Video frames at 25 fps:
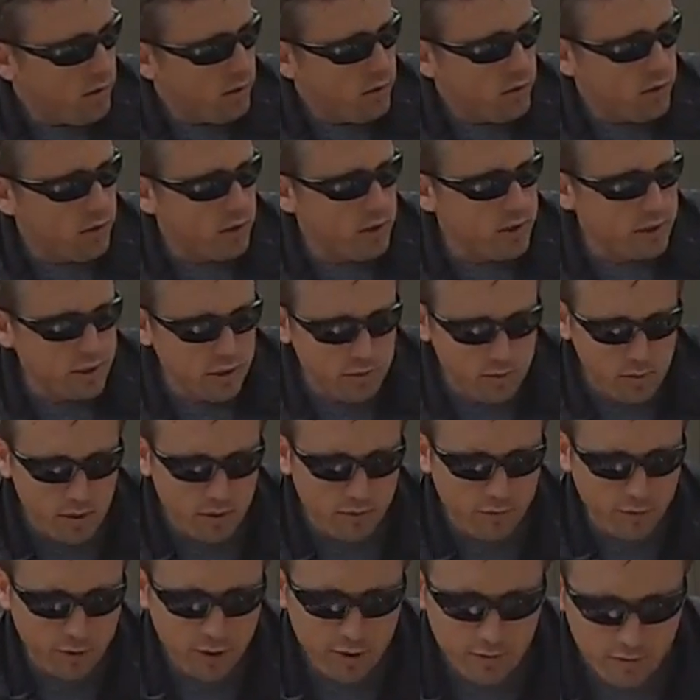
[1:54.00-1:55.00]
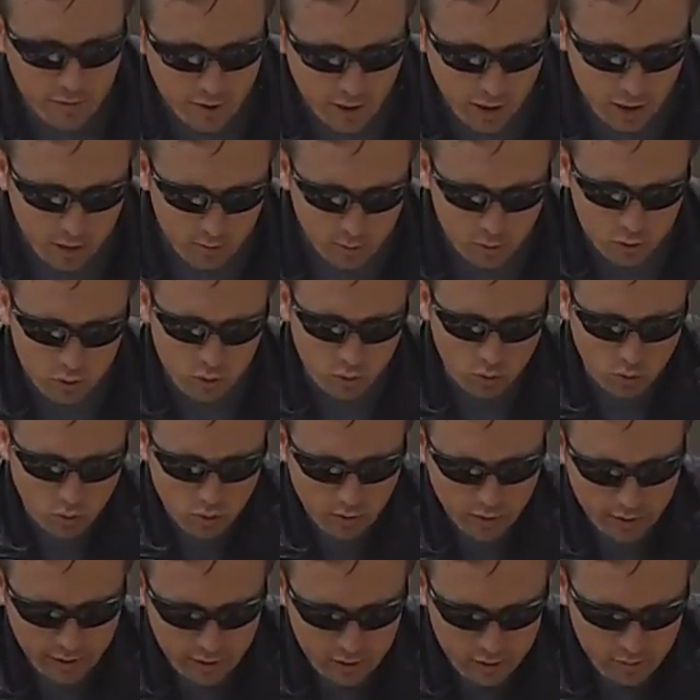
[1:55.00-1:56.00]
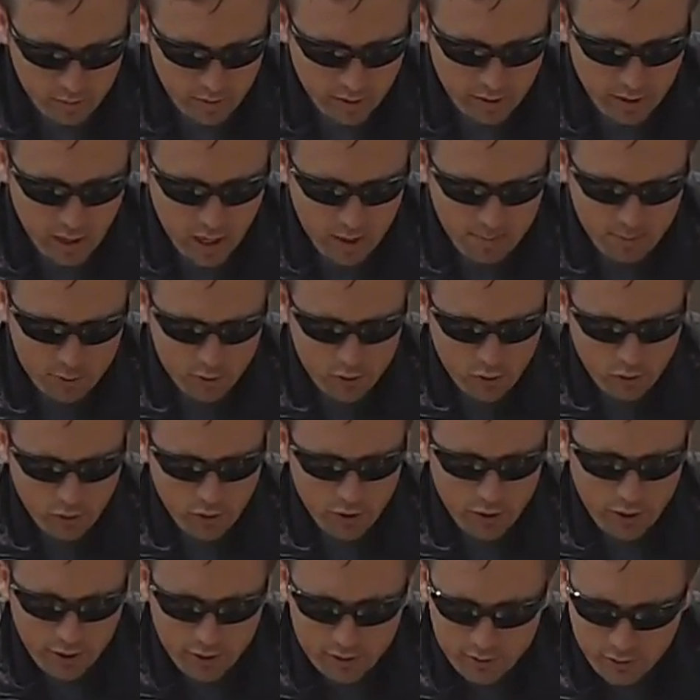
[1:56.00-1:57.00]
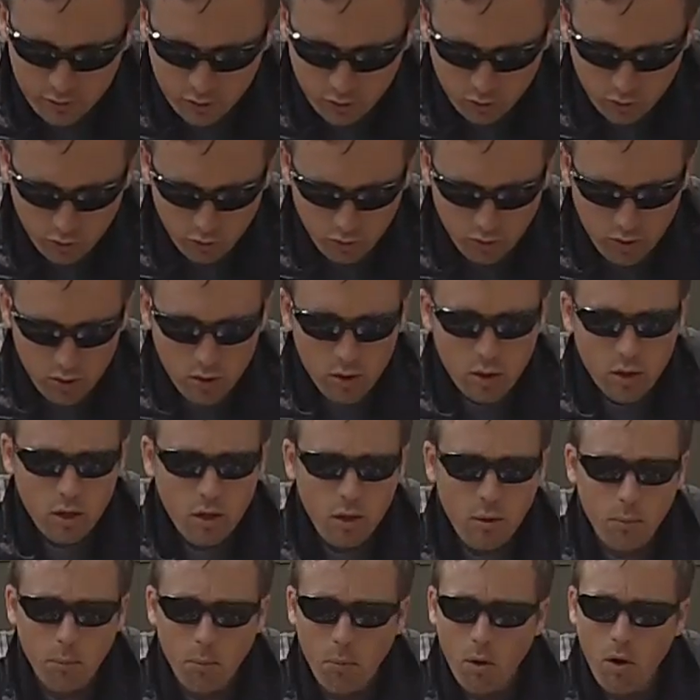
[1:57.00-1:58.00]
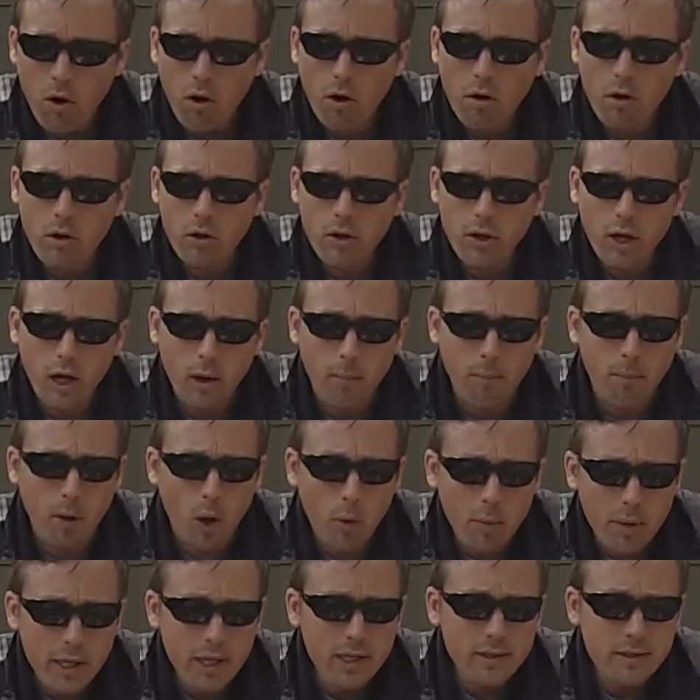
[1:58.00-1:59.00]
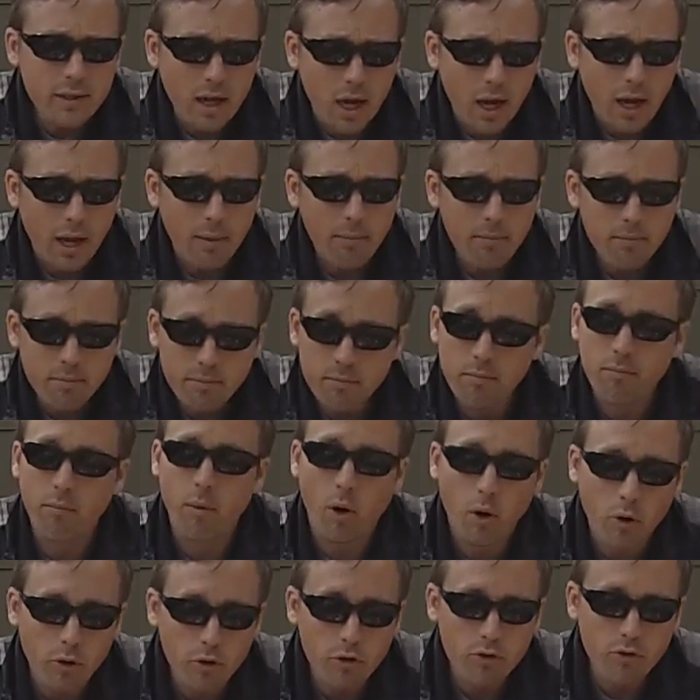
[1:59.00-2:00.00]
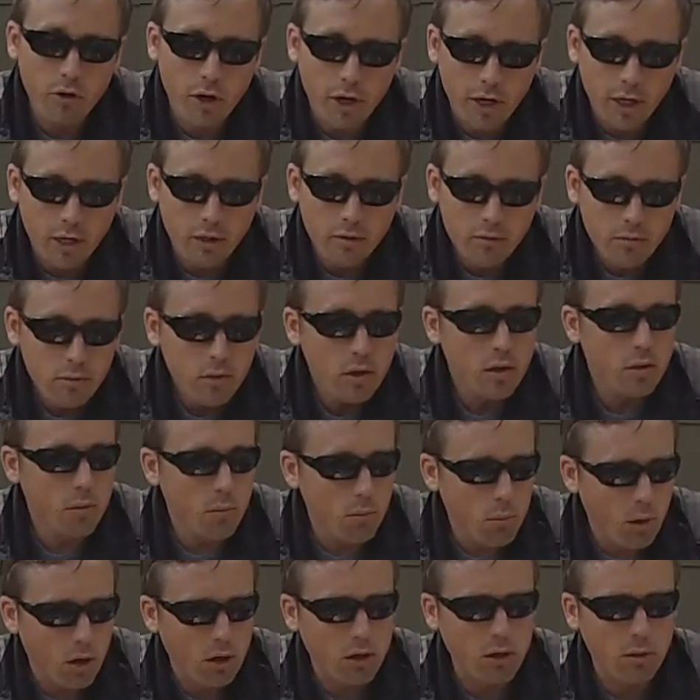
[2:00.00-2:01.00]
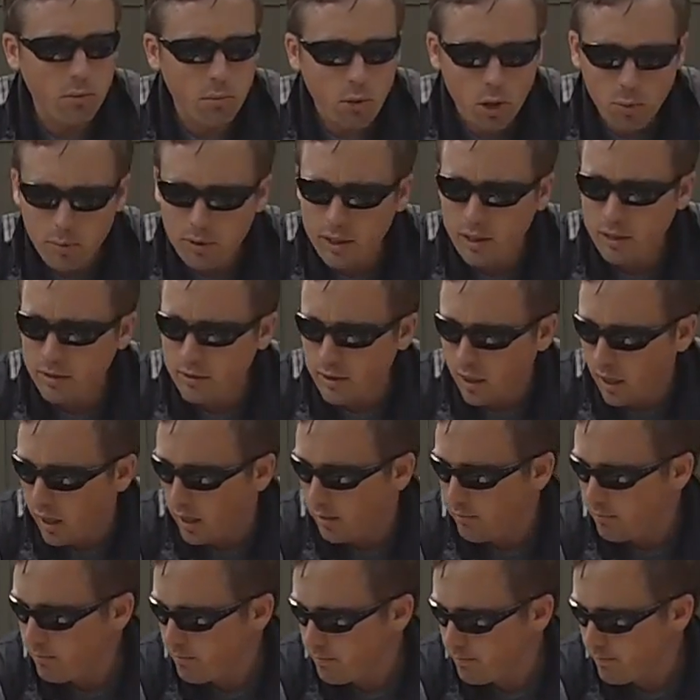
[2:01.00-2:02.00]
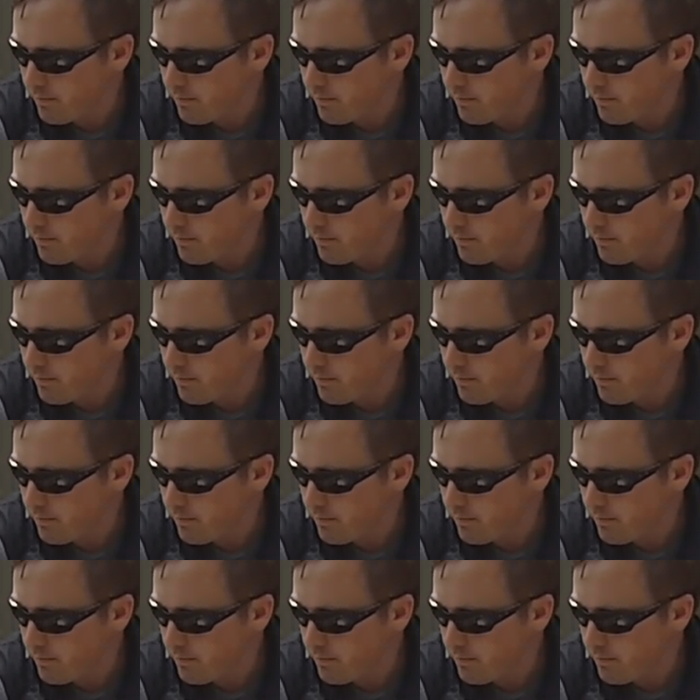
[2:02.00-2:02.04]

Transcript: so this gives me a very valuable tool. It gives me an opportunity to mark a moment in time, marker training, mark a moment in time